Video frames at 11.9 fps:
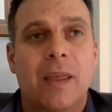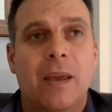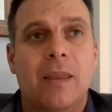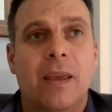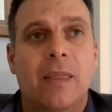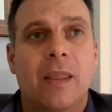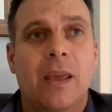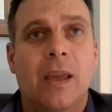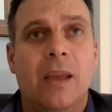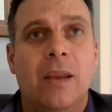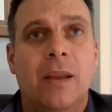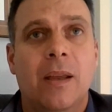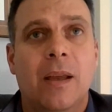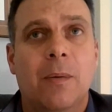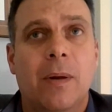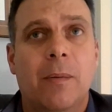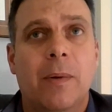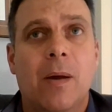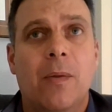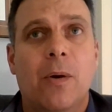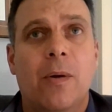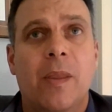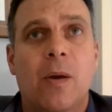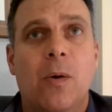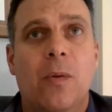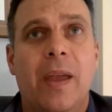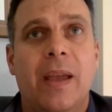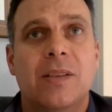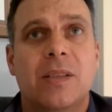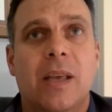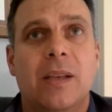think we all know in the old days